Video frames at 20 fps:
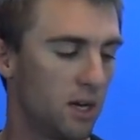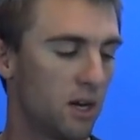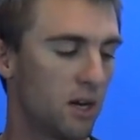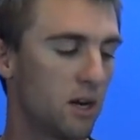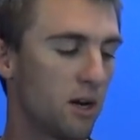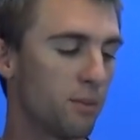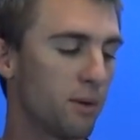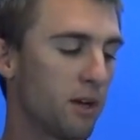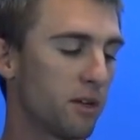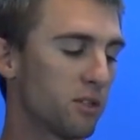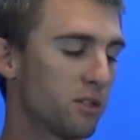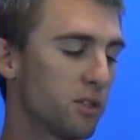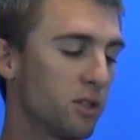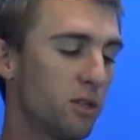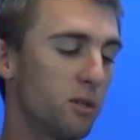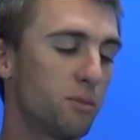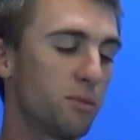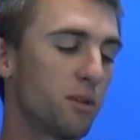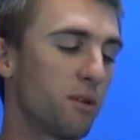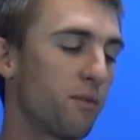Um, now in
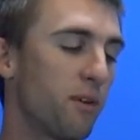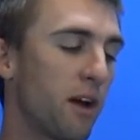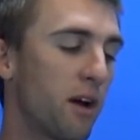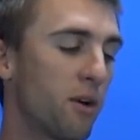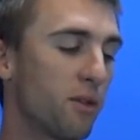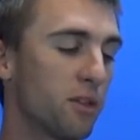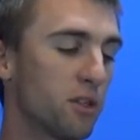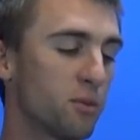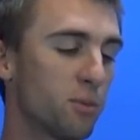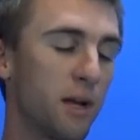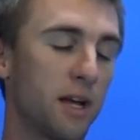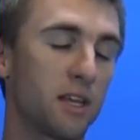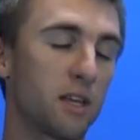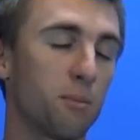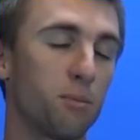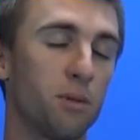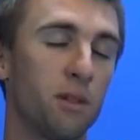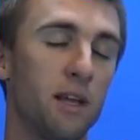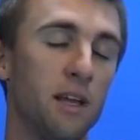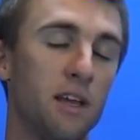terms of how this
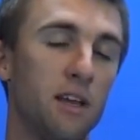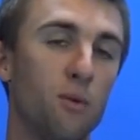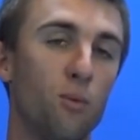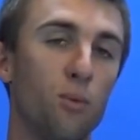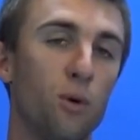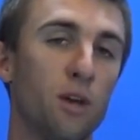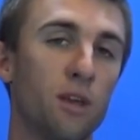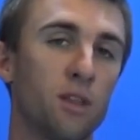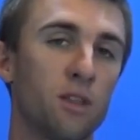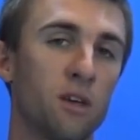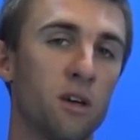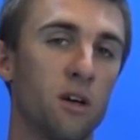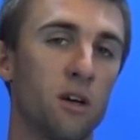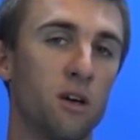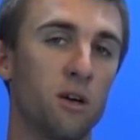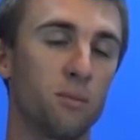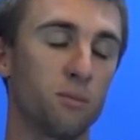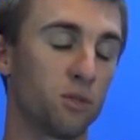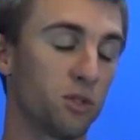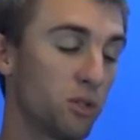racket played with
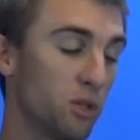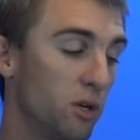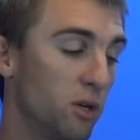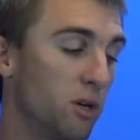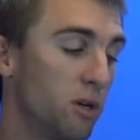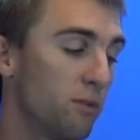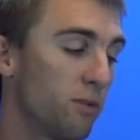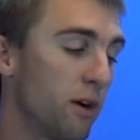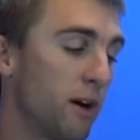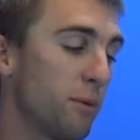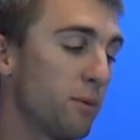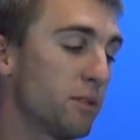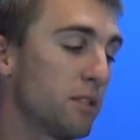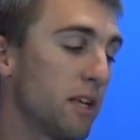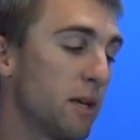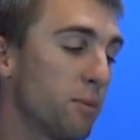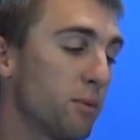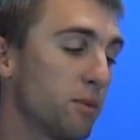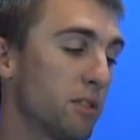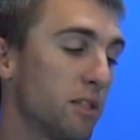um, serve, I was
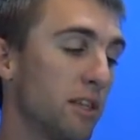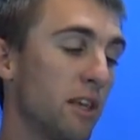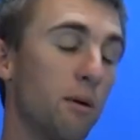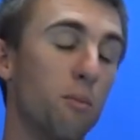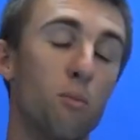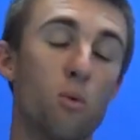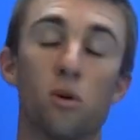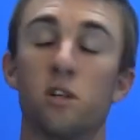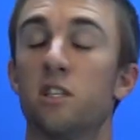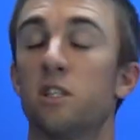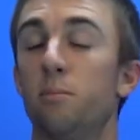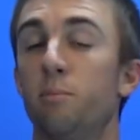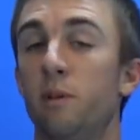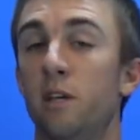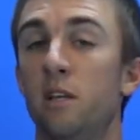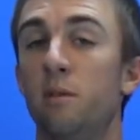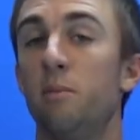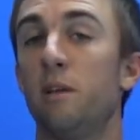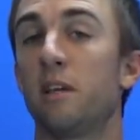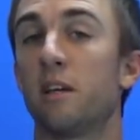able to get more
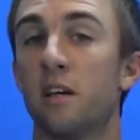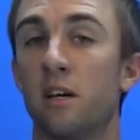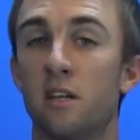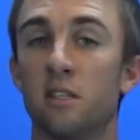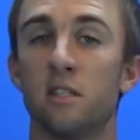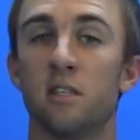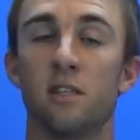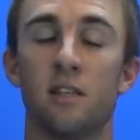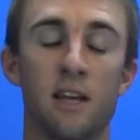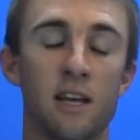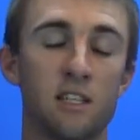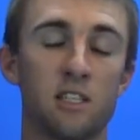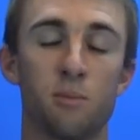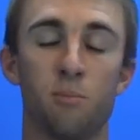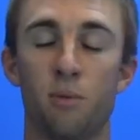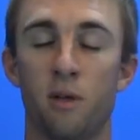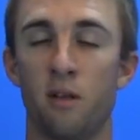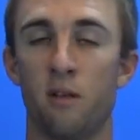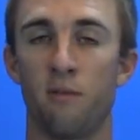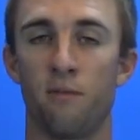spin because of that
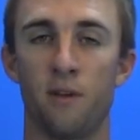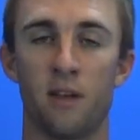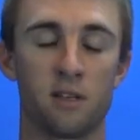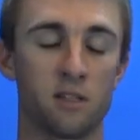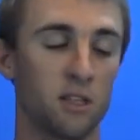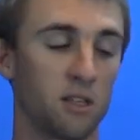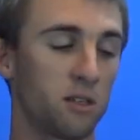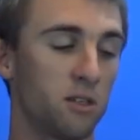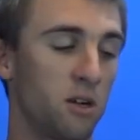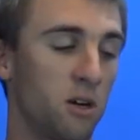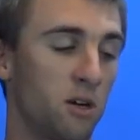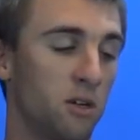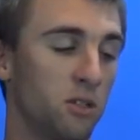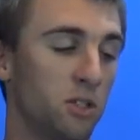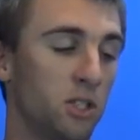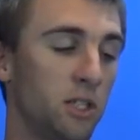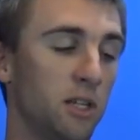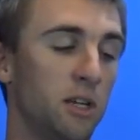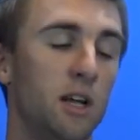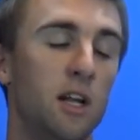spin effect technology.